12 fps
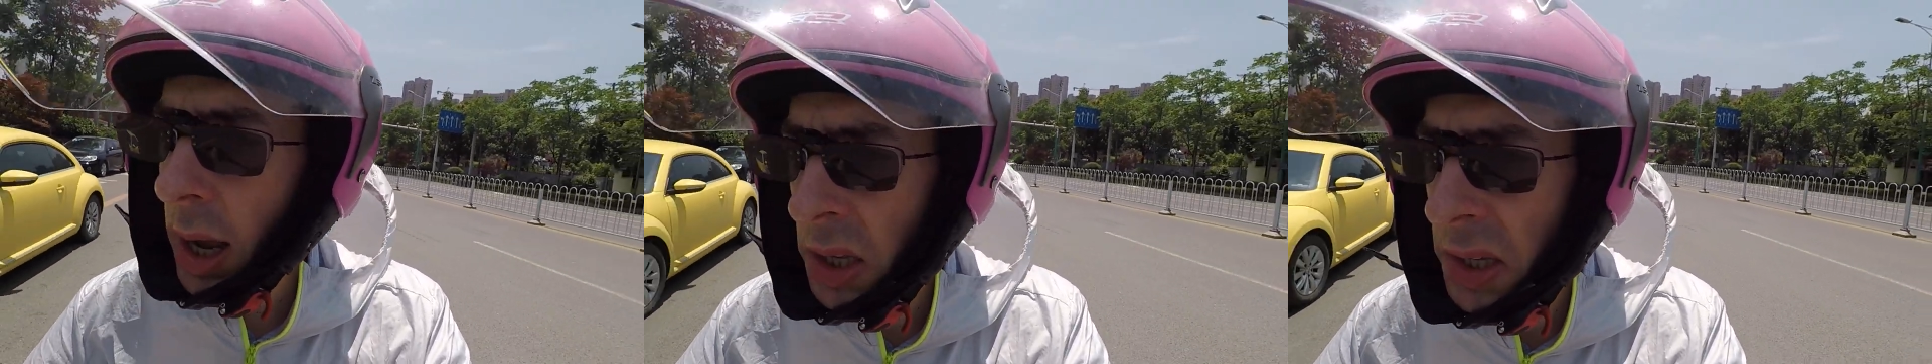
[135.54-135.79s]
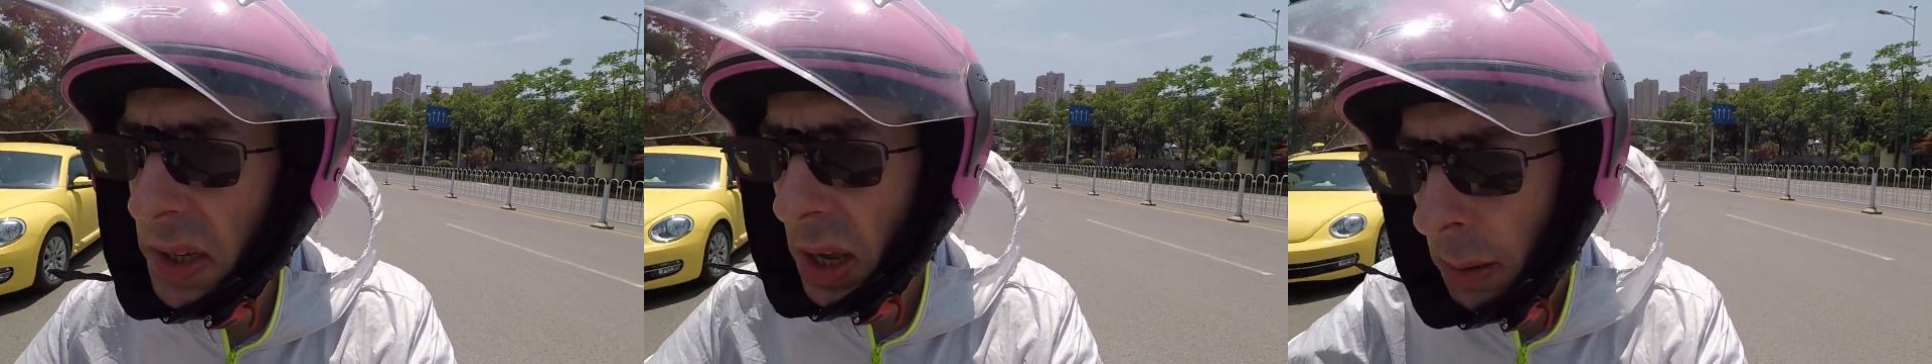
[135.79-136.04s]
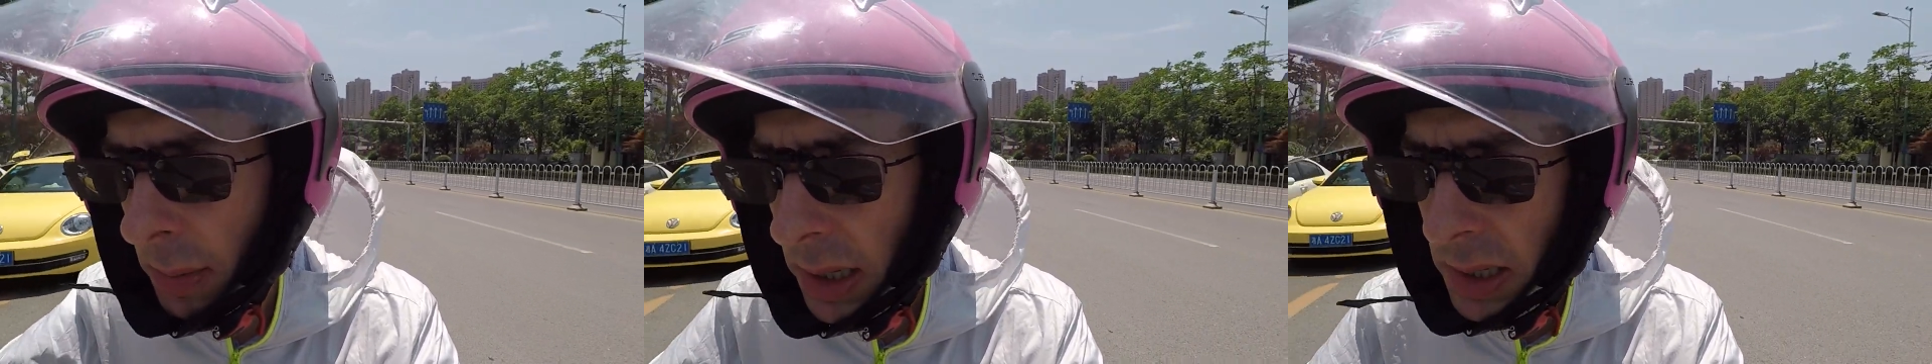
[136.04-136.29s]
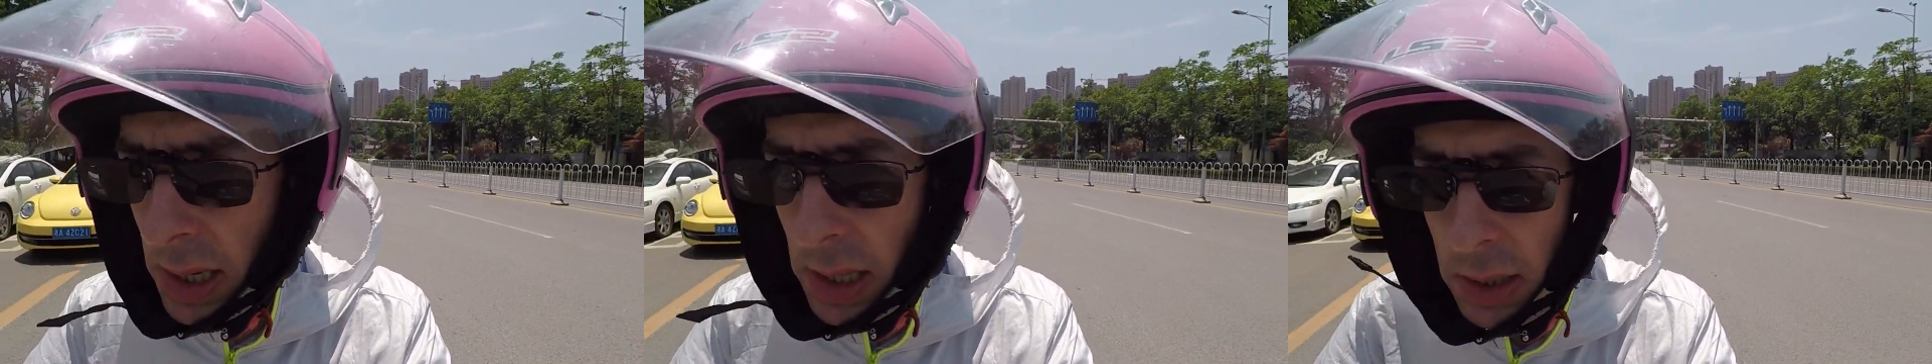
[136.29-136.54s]
anything, my
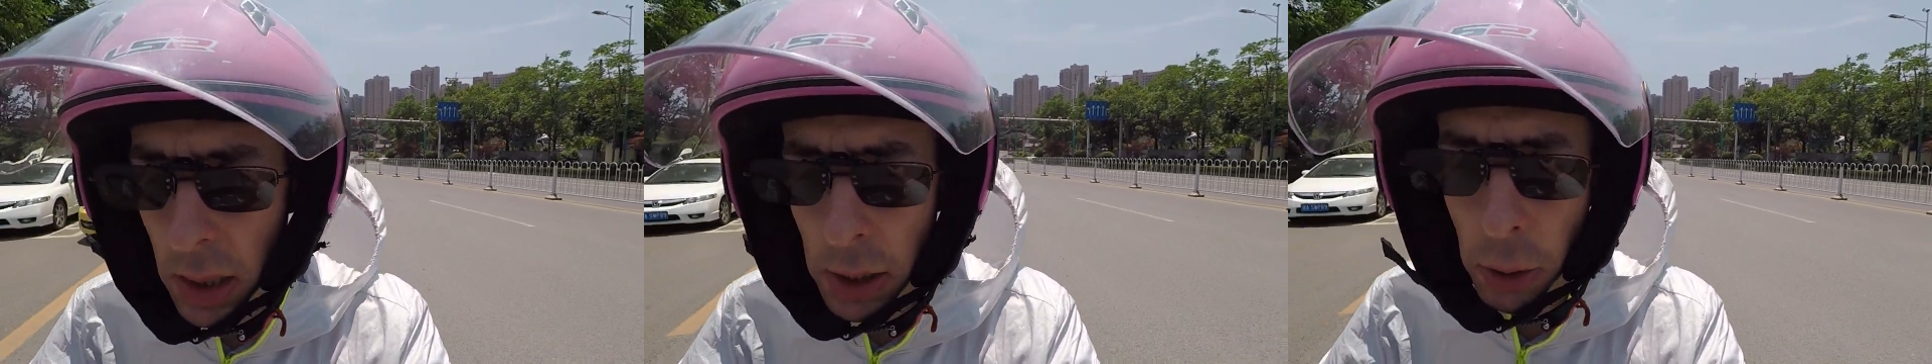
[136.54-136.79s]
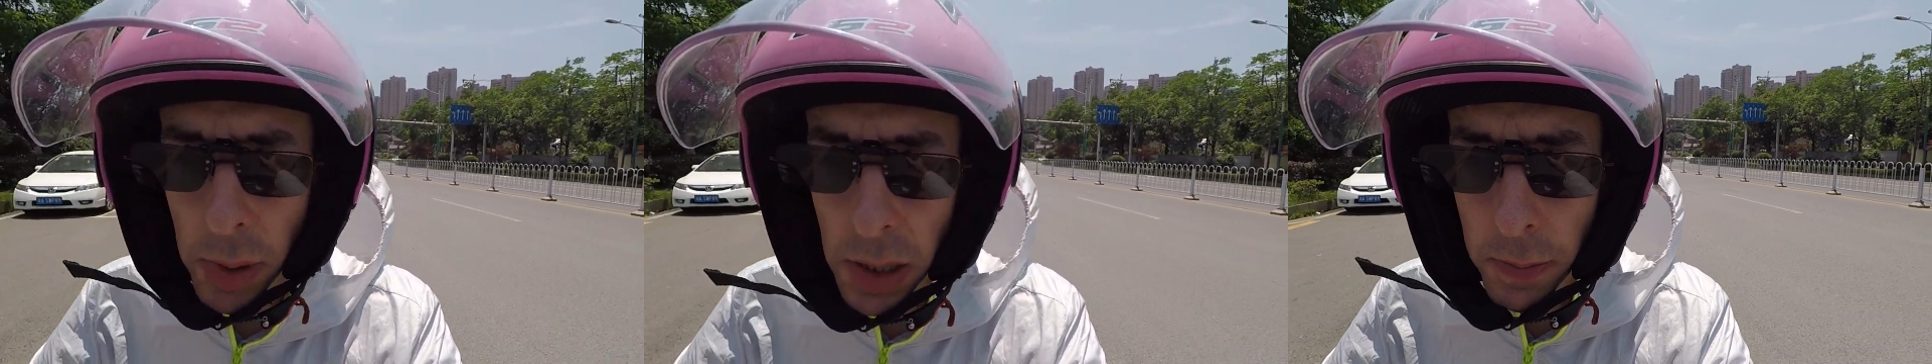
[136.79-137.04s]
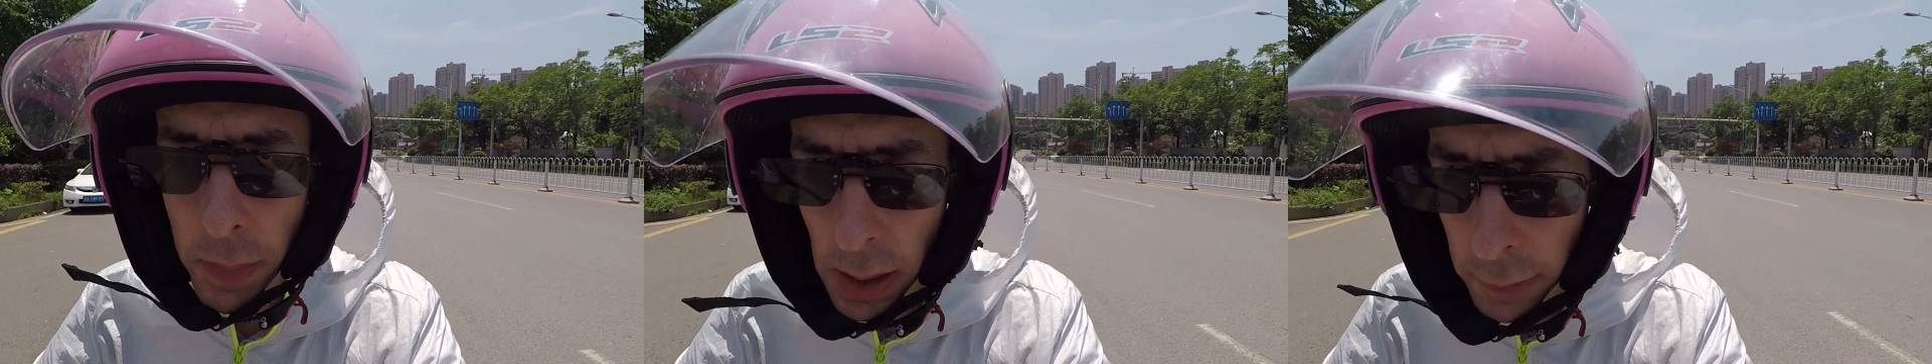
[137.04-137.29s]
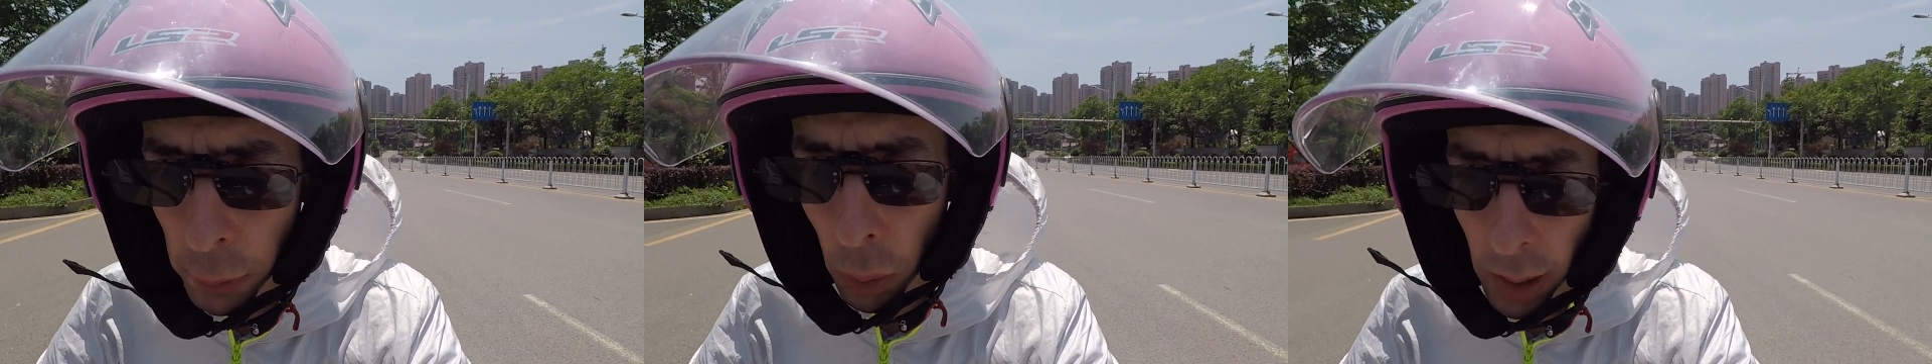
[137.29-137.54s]
skin is a little bit
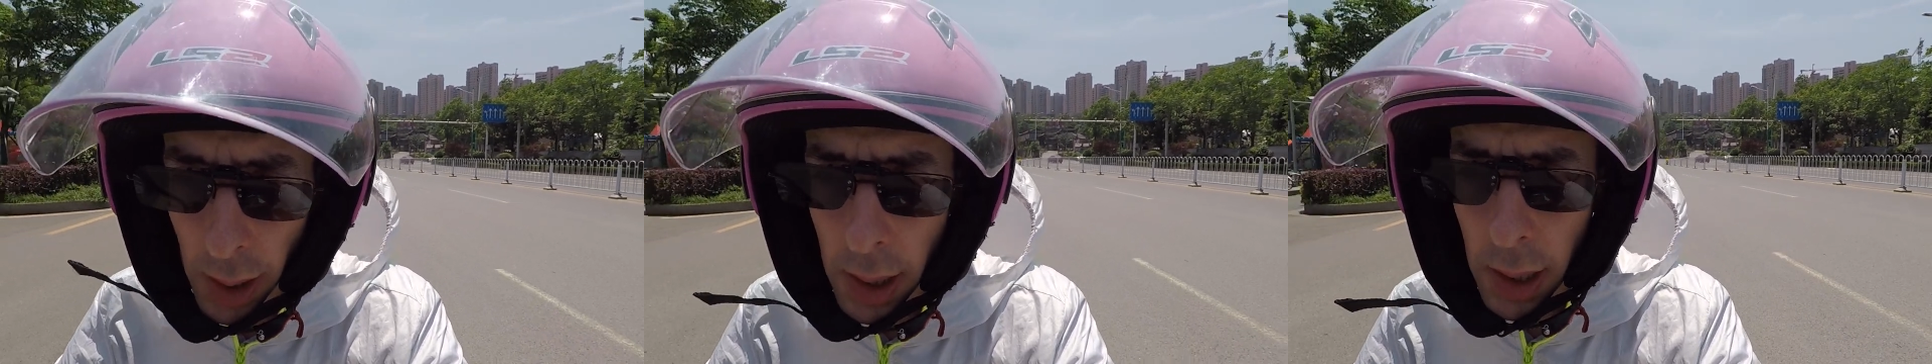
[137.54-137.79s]
painful.